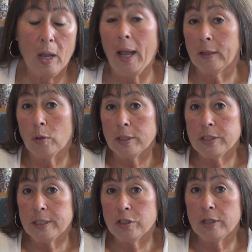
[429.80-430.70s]
I
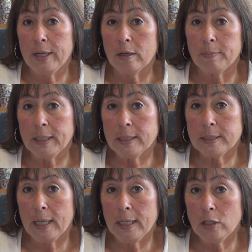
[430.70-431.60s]
cross-stitch there
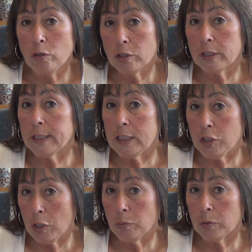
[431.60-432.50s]
because I usually
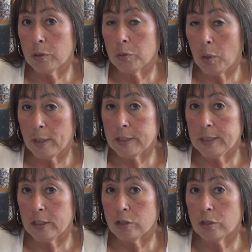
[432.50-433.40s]
don't
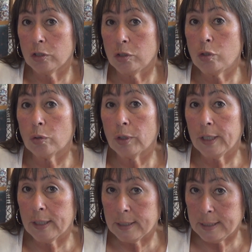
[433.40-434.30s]
cross-stitch
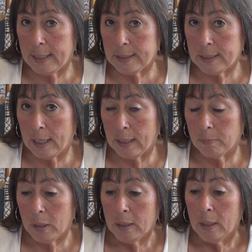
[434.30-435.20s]
during the
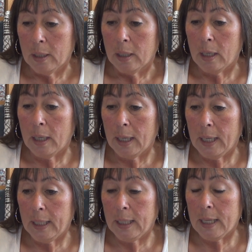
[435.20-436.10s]
daytime.
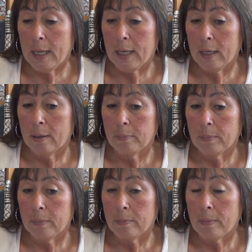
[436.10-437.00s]
I
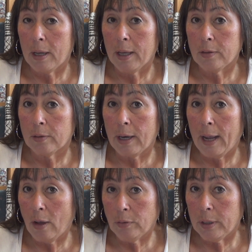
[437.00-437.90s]
am either
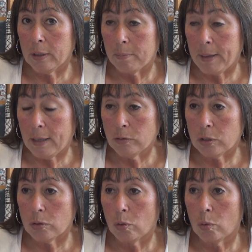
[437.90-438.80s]
out and
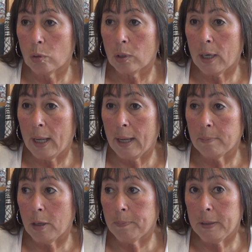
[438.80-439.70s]
about, or
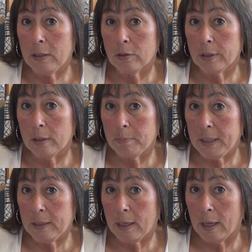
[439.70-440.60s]
I'm up here in the
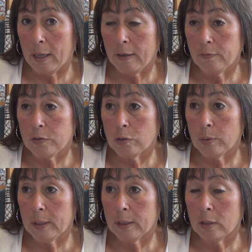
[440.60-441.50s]
beehive
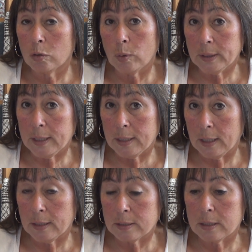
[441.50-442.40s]
doing quilty
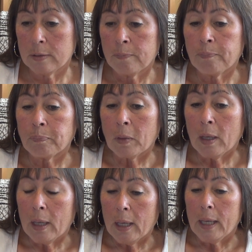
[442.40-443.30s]
things.
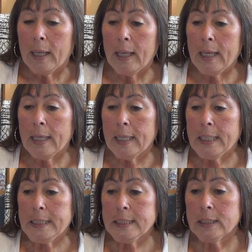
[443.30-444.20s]

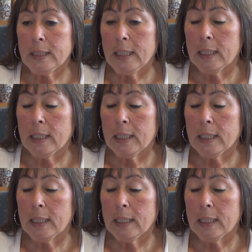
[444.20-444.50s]
And